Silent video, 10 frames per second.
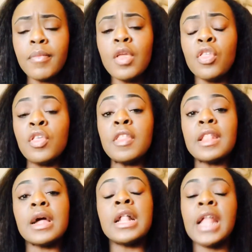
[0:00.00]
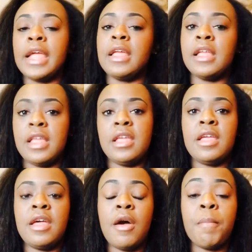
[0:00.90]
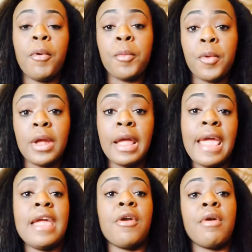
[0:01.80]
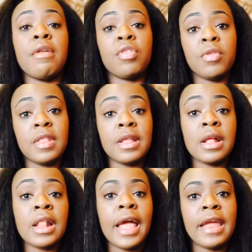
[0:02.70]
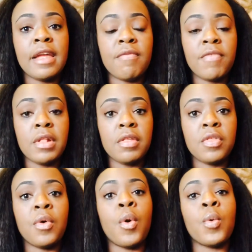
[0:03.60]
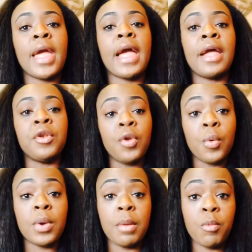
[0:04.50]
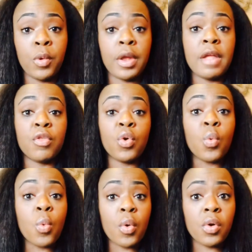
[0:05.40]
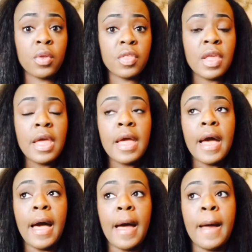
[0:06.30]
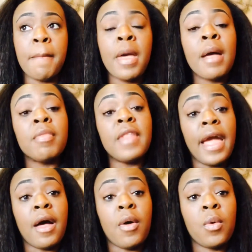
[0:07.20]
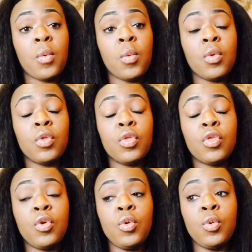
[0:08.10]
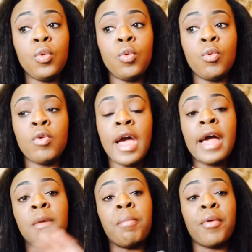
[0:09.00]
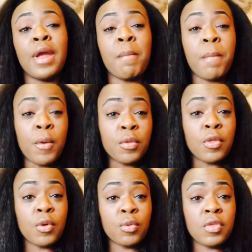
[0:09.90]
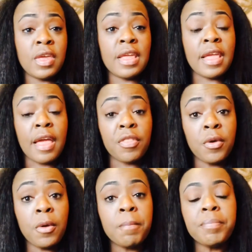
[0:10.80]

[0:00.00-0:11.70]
so that the client can get appropriate care, and so that the client can feel as though, okay, I know what I'm working towards. Now, to kind of bring both of those together,